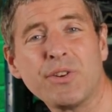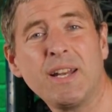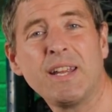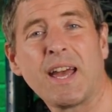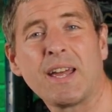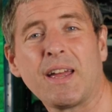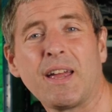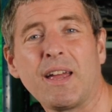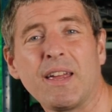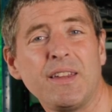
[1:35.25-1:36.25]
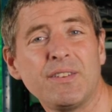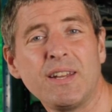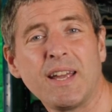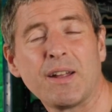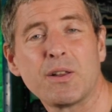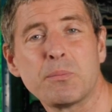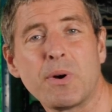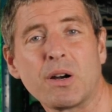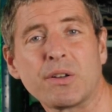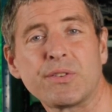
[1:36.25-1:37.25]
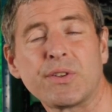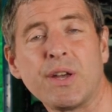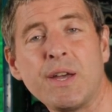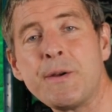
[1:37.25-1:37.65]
really easily out of the box.